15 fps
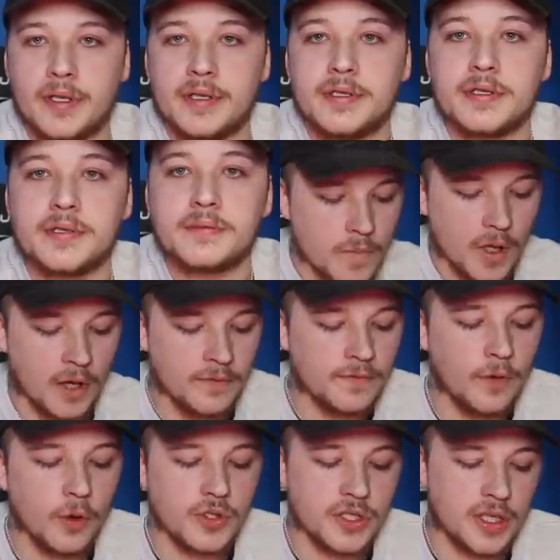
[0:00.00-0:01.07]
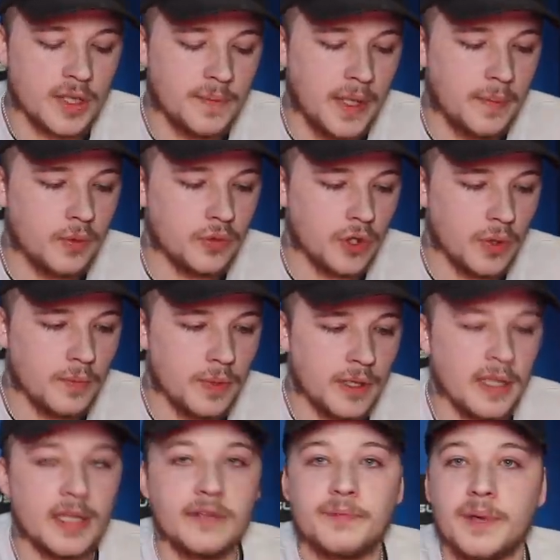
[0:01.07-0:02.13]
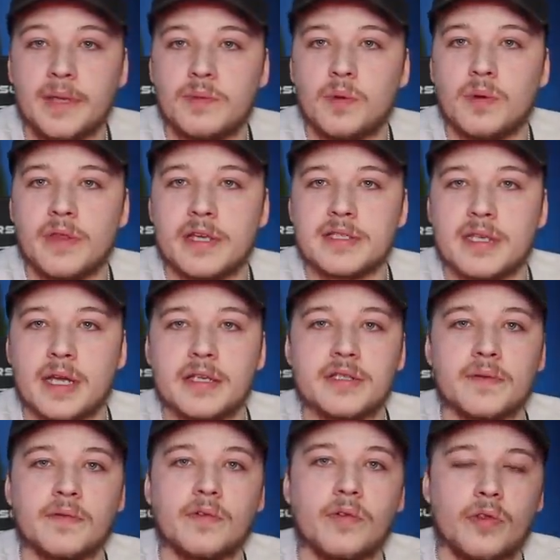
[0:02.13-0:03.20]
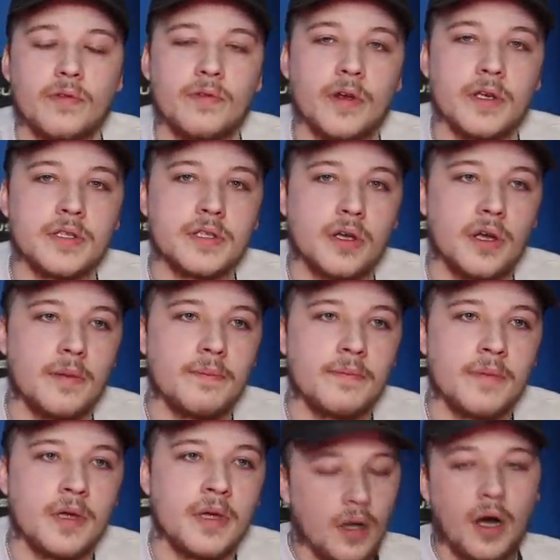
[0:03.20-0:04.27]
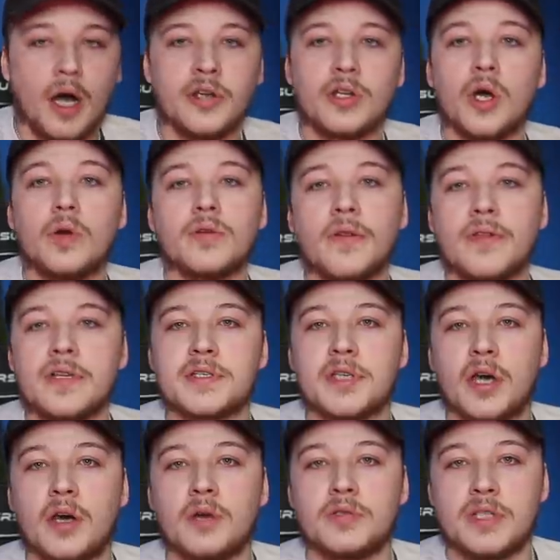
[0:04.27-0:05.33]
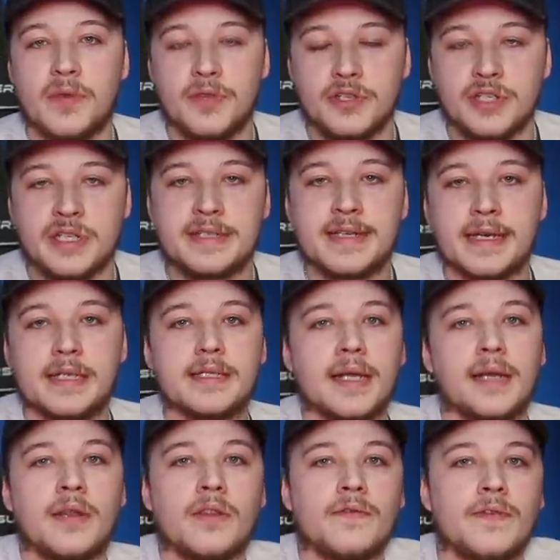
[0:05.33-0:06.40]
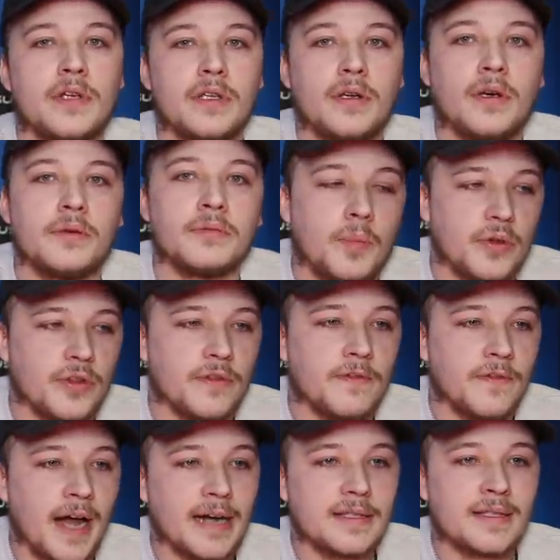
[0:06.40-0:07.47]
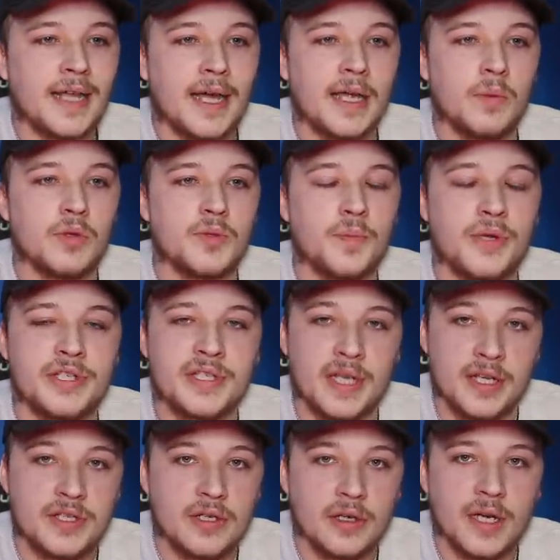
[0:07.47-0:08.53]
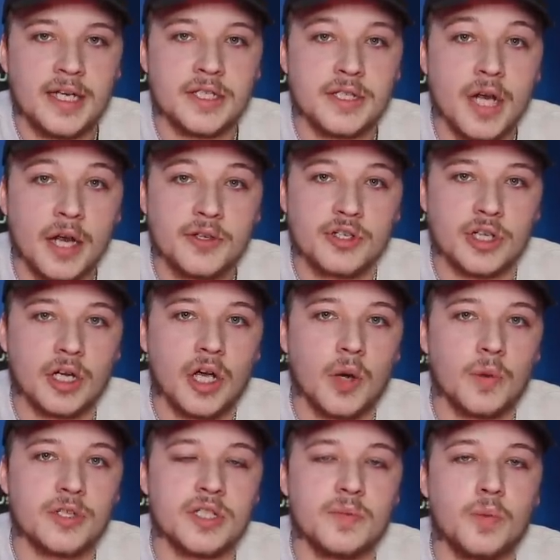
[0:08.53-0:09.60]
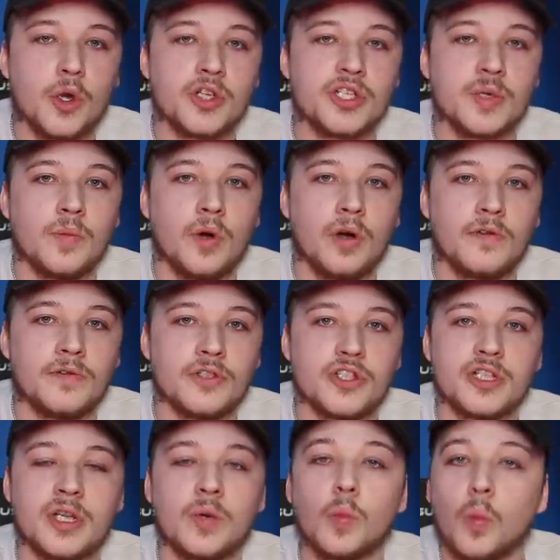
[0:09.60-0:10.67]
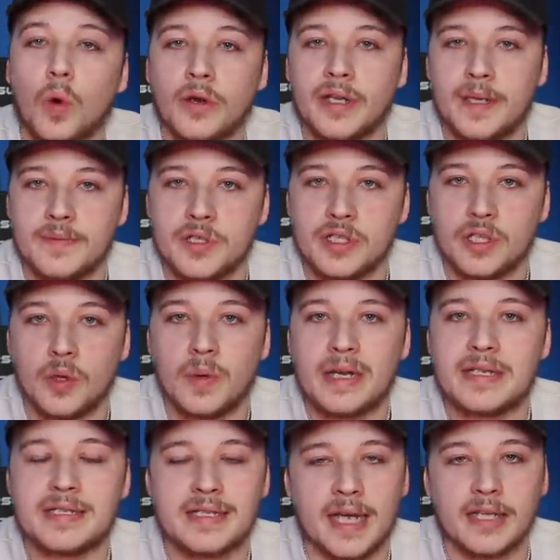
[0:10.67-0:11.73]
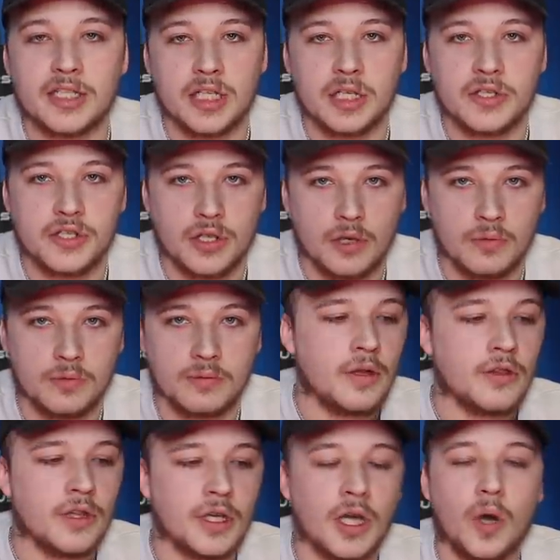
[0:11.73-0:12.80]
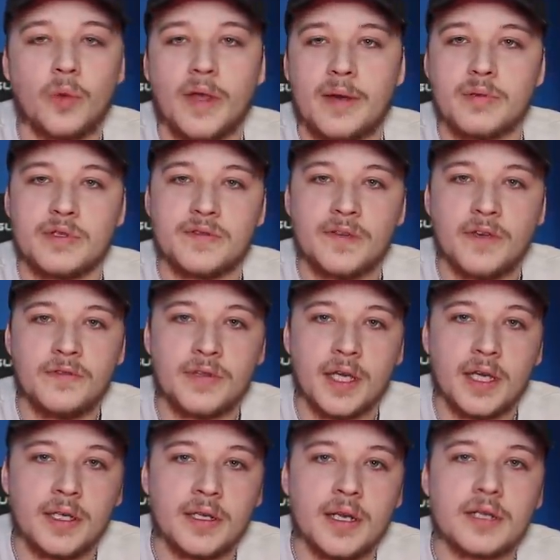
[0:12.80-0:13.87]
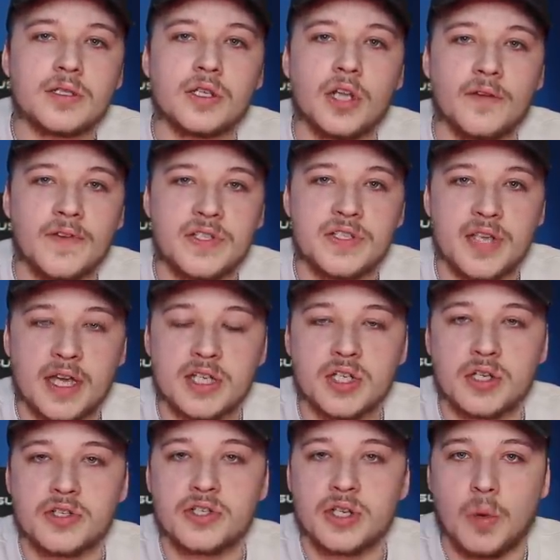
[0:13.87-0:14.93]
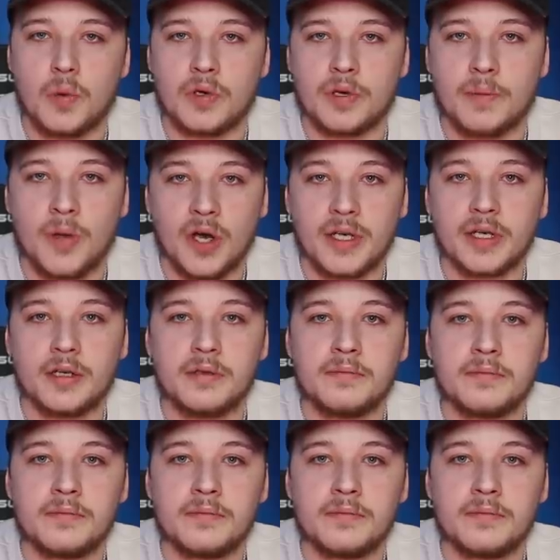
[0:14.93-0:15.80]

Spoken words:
this. Unfortunately, people don't believe people when they say something for the first time. I know that this girl said that she's 16 in the video, but the fact that he was persistent in touching her when she pushed him off and she didn't want him to do it is sexual assault. The girl that he was 15 is another sexual assault on a minor.